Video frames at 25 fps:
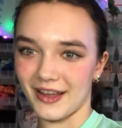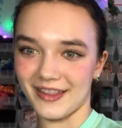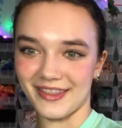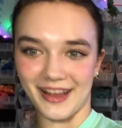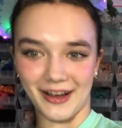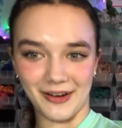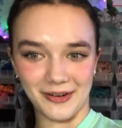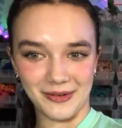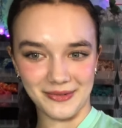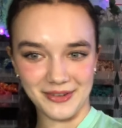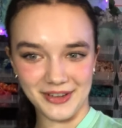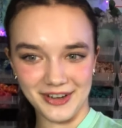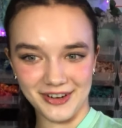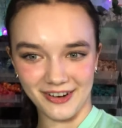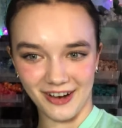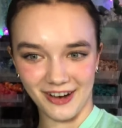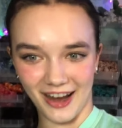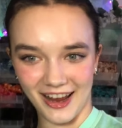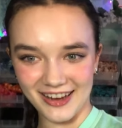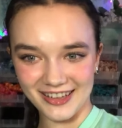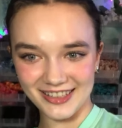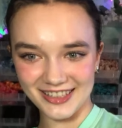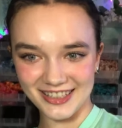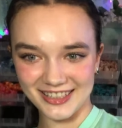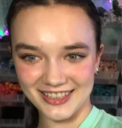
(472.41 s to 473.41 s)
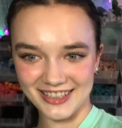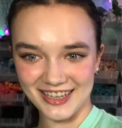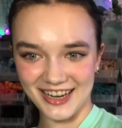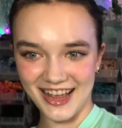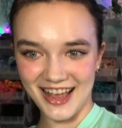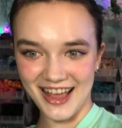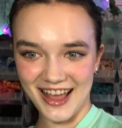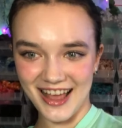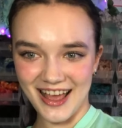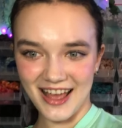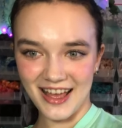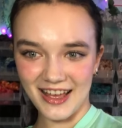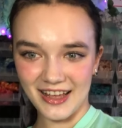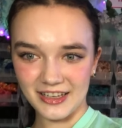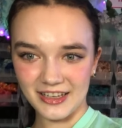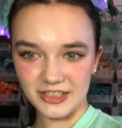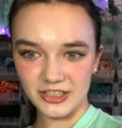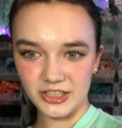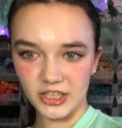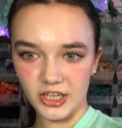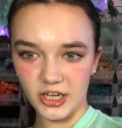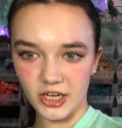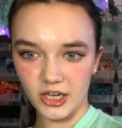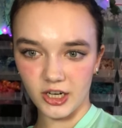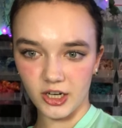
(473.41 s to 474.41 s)
that would be great.
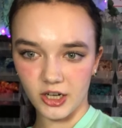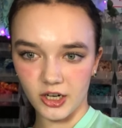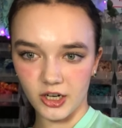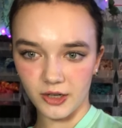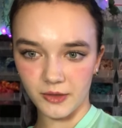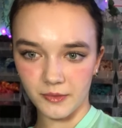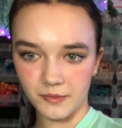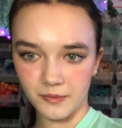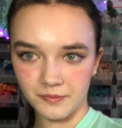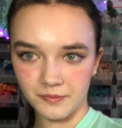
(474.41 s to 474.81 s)
Cheer.